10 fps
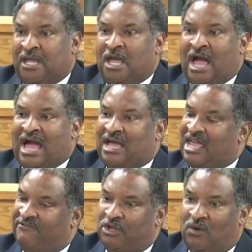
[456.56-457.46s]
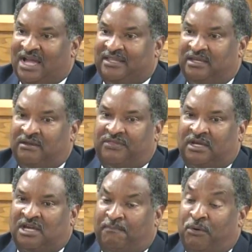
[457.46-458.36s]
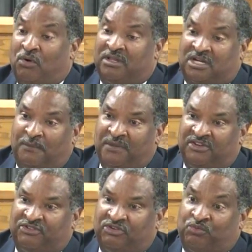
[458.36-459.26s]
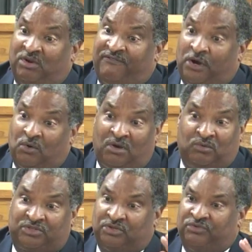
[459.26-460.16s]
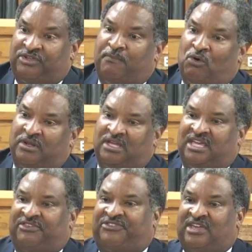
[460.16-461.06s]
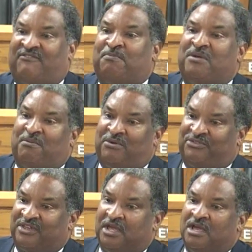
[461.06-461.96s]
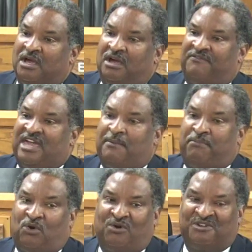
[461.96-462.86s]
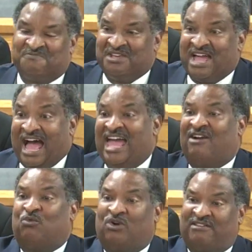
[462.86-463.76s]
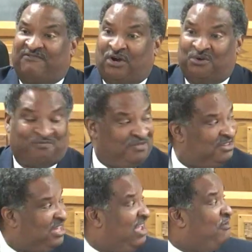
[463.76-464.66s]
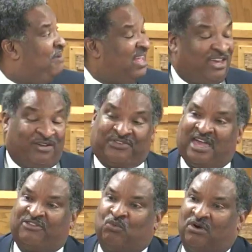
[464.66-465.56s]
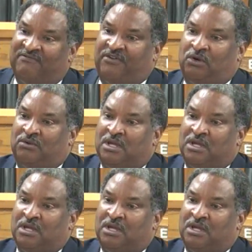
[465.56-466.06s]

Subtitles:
I have no idea. The Board of Commissioners will vote on Tuesday morning. It's 7 members of that board. I have one vote. Everybody else has one vote.